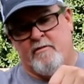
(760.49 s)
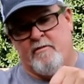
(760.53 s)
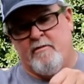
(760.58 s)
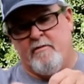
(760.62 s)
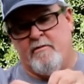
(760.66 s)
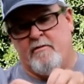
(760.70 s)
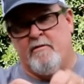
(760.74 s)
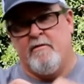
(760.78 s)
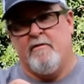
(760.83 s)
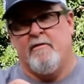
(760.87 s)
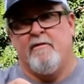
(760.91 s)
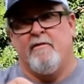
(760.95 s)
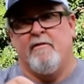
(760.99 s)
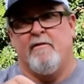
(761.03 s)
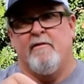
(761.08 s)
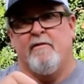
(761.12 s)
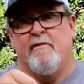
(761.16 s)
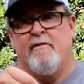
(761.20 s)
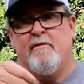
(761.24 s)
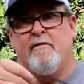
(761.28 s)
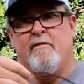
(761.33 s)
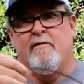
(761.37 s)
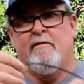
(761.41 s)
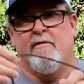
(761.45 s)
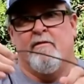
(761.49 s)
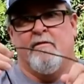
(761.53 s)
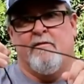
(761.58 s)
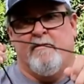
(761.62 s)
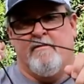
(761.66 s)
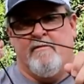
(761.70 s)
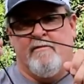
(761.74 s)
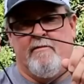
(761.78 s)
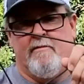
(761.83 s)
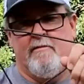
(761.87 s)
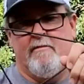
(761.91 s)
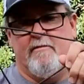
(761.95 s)

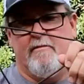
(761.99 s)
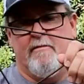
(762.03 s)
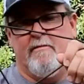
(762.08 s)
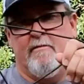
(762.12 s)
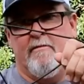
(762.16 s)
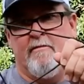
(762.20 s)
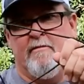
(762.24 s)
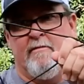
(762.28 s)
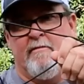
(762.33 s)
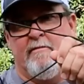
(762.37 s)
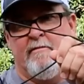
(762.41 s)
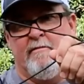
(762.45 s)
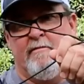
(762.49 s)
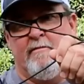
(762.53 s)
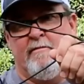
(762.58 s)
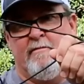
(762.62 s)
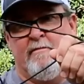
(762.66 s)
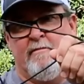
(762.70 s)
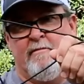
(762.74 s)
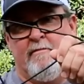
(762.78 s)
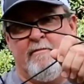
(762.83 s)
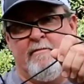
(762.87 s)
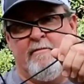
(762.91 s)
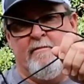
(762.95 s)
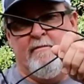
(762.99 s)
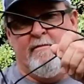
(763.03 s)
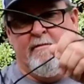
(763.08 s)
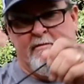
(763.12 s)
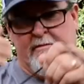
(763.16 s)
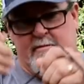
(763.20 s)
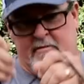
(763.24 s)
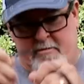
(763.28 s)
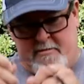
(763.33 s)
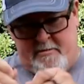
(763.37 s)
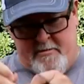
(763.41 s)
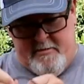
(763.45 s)

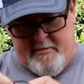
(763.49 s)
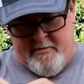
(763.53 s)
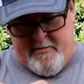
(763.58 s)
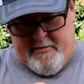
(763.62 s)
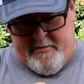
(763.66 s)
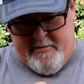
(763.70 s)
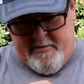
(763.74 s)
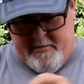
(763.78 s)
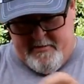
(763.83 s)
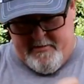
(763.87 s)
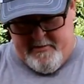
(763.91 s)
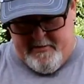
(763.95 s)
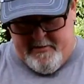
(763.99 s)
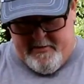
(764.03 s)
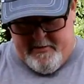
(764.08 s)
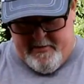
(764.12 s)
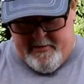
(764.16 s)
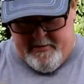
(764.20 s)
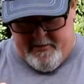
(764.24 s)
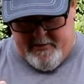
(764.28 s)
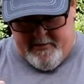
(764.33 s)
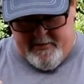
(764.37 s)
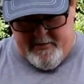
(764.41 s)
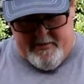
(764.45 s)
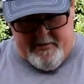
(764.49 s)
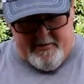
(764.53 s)
No one is speaking in this clip.